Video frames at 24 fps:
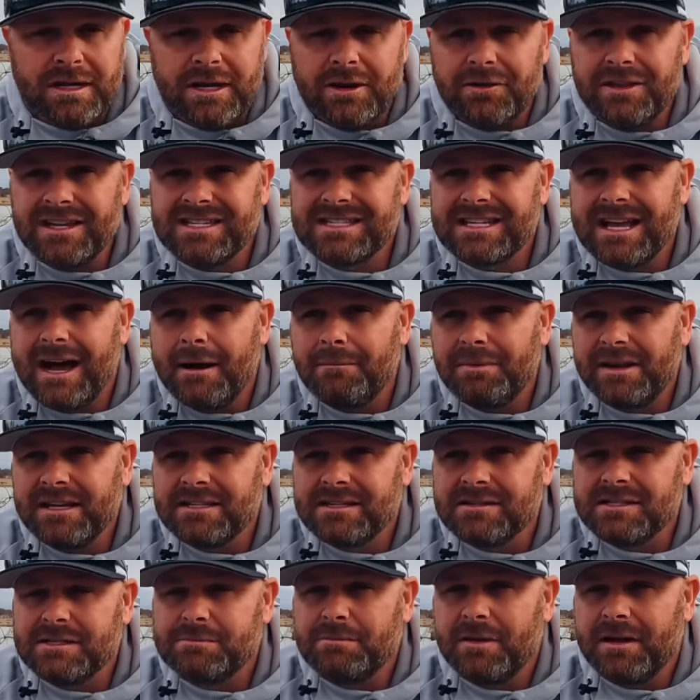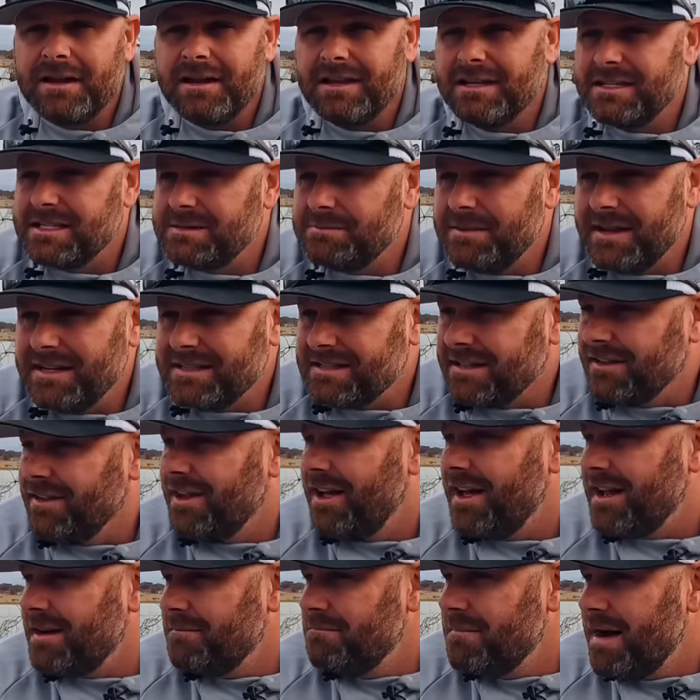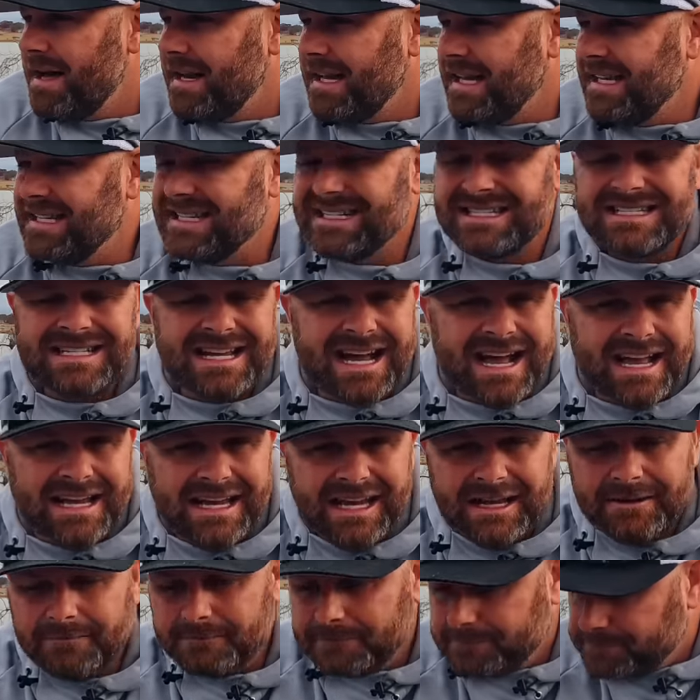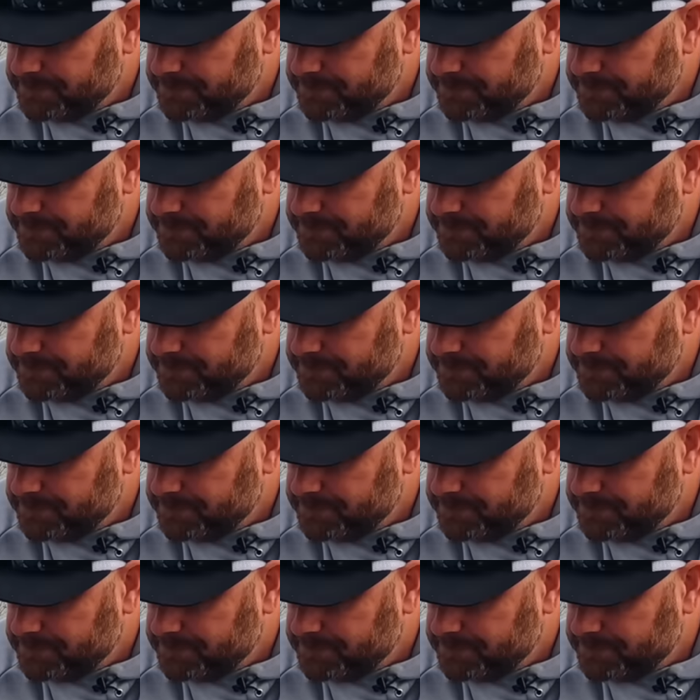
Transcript: You know, these companies have spent a lot of money designing